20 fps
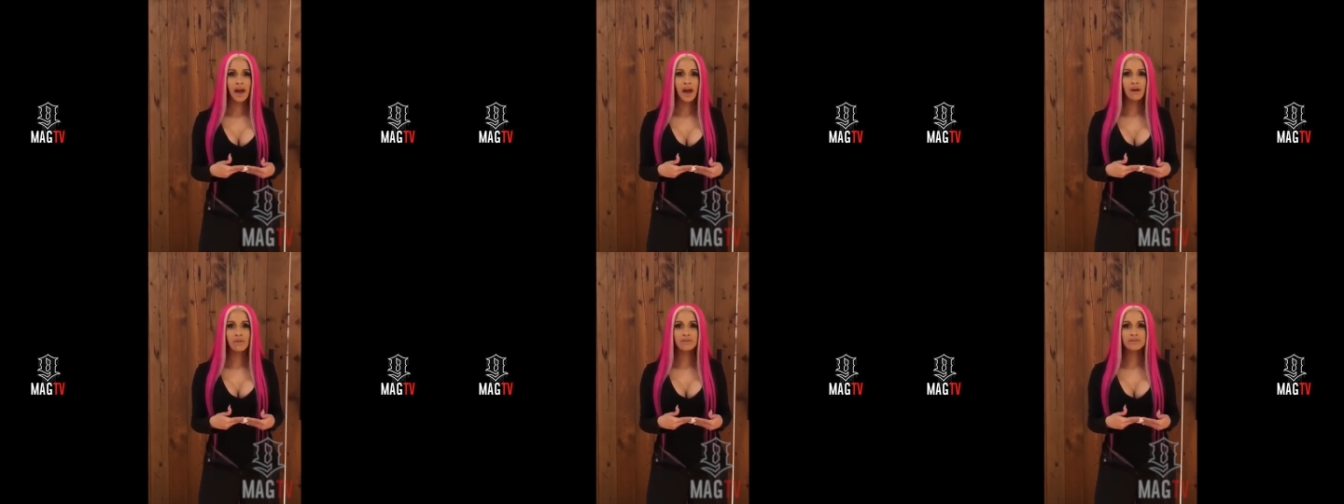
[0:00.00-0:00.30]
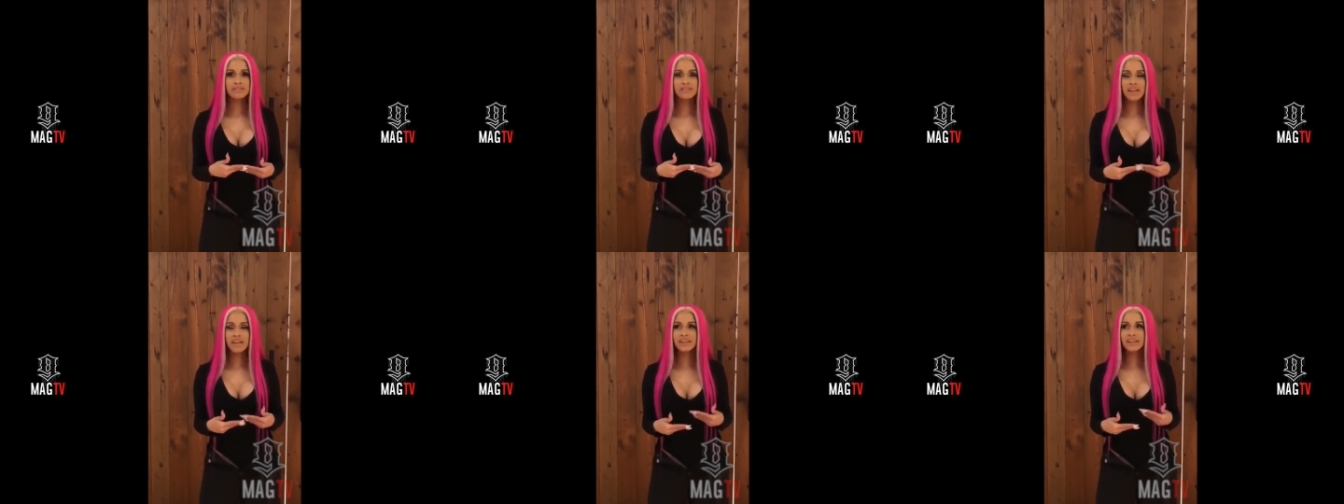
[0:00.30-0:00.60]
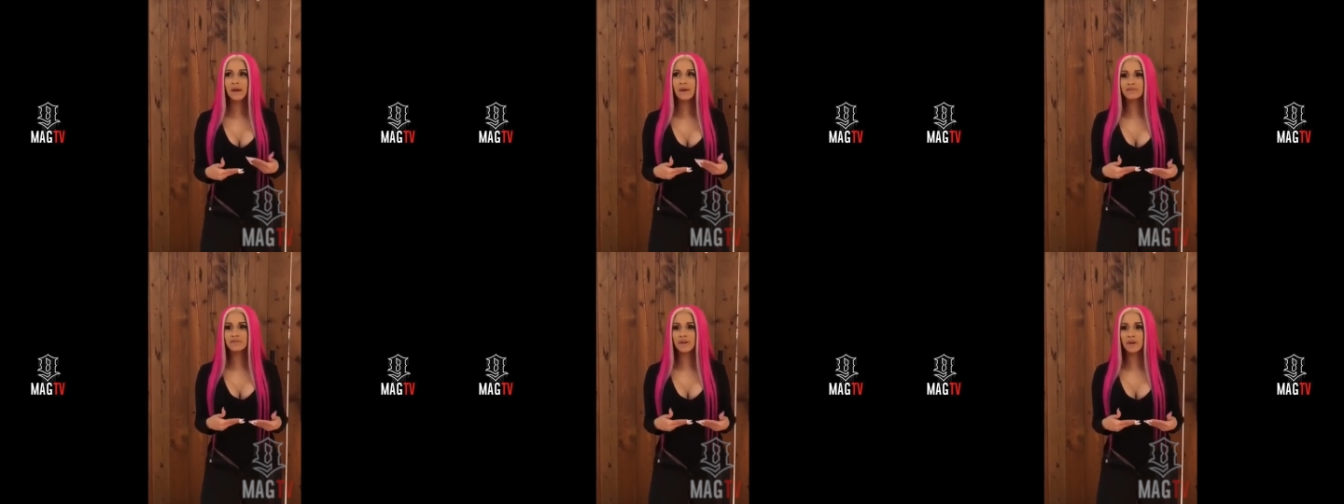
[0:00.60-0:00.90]
I was saying that
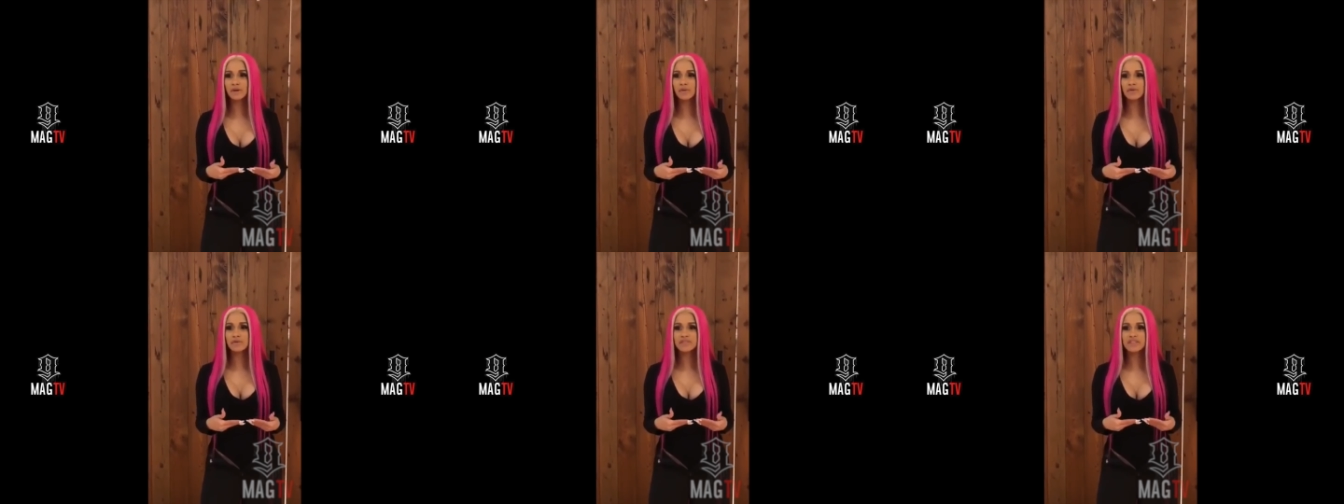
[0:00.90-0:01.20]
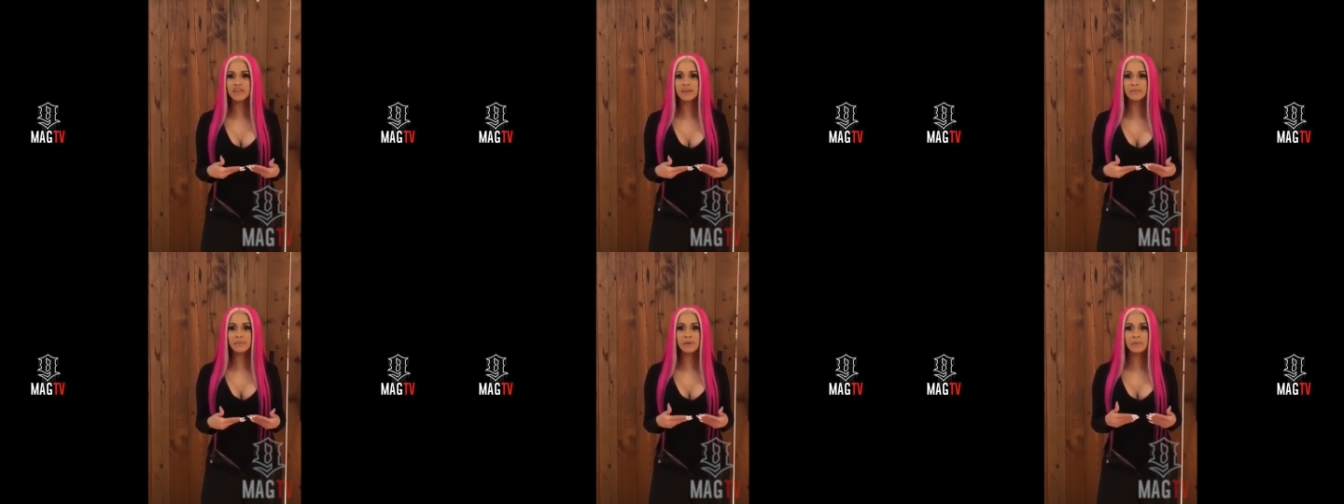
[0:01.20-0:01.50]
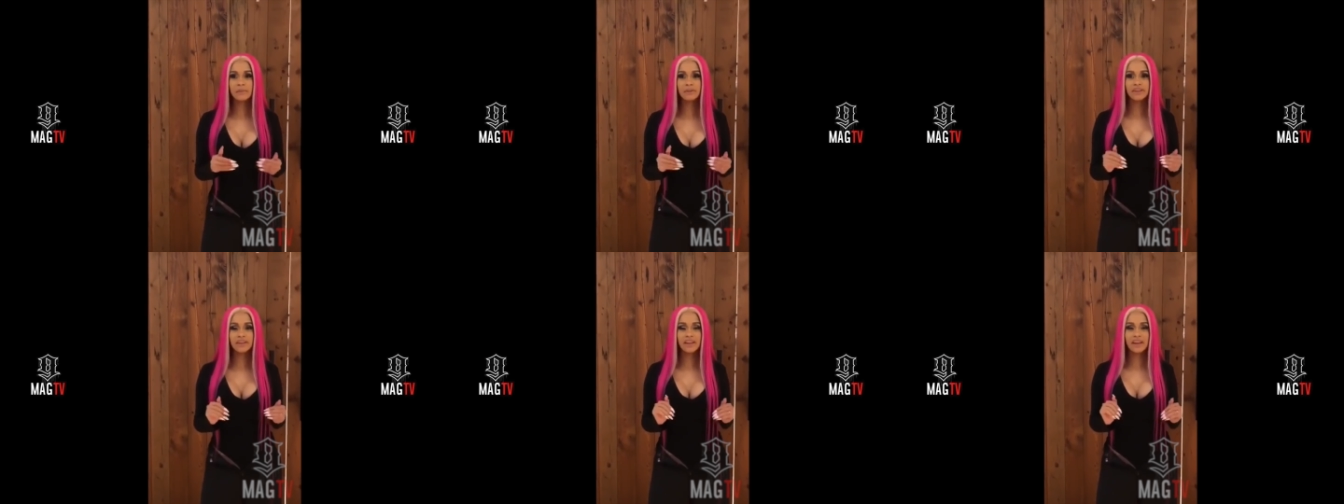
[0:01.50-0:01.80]
I was gonna do Teami,
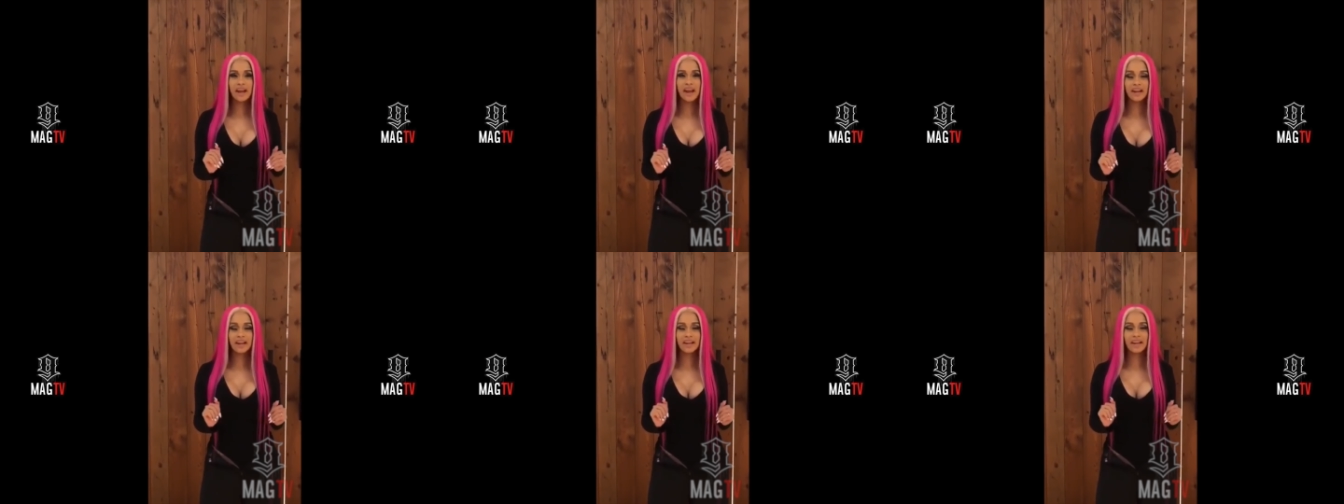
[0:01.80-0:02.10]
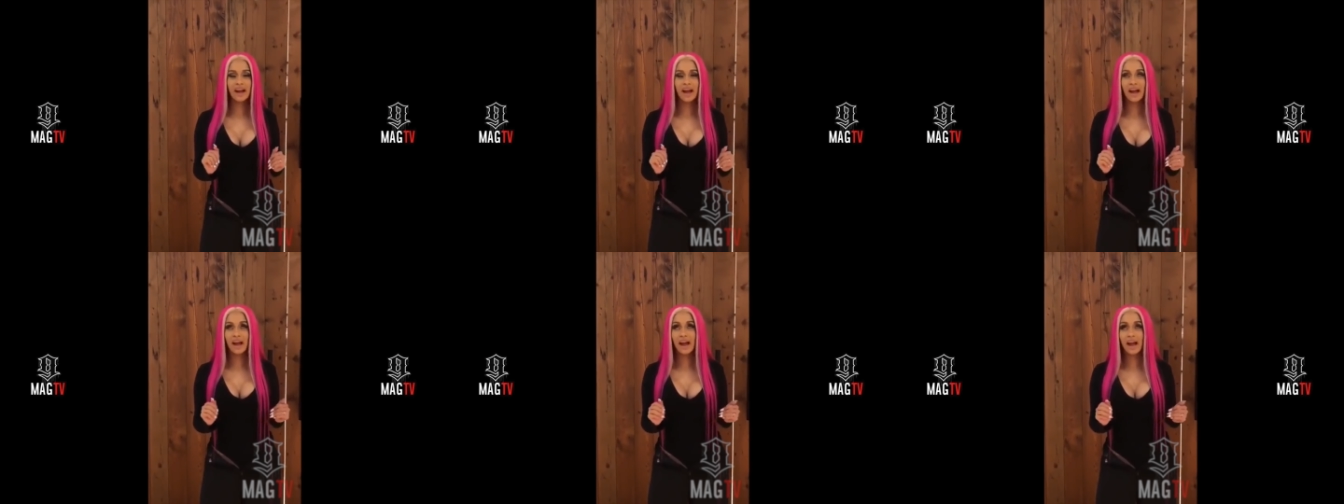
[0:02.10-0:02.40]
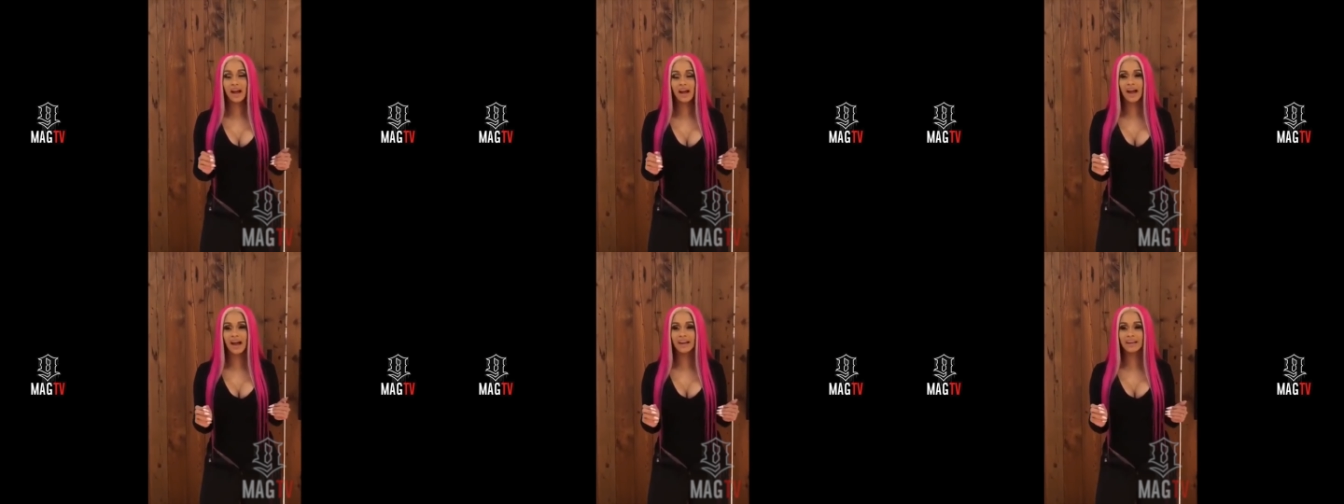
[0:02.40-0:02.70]
but then I, I,
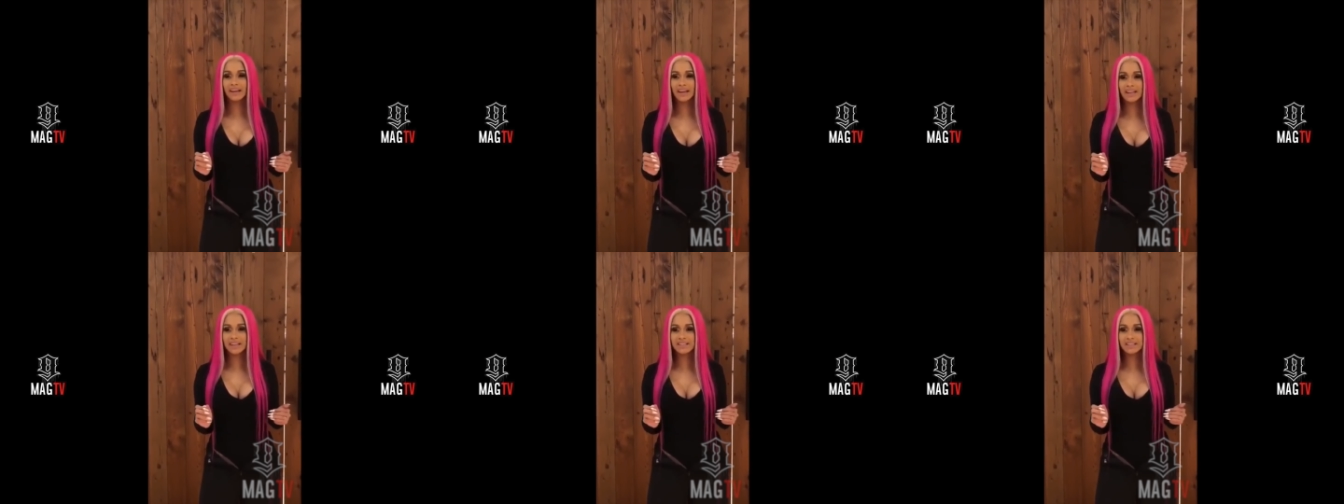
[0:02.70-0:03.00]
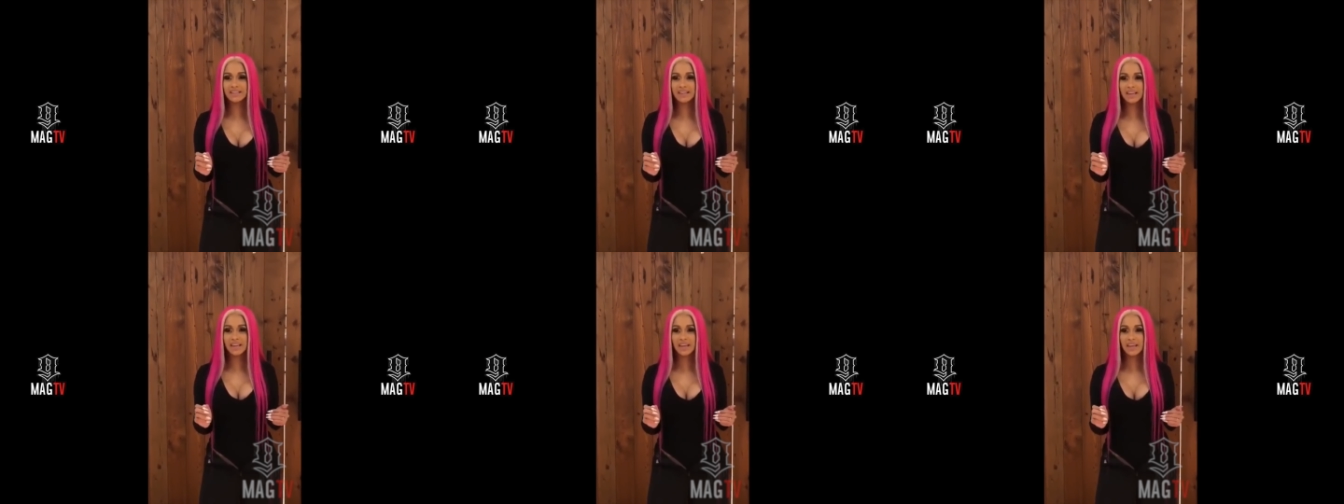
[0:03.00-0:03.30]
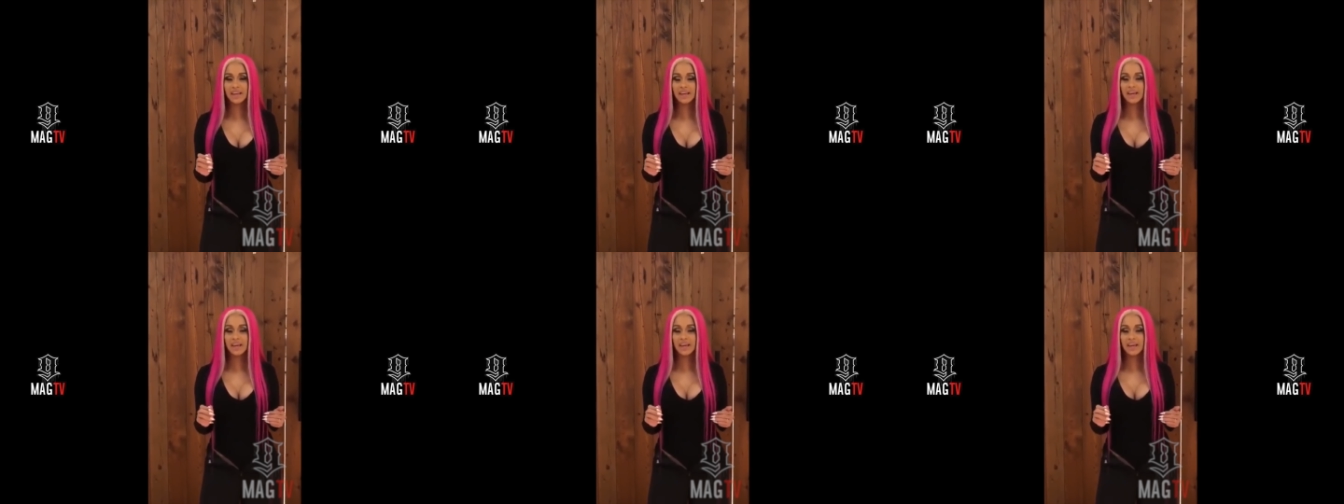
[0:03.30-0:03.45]
I got lazy,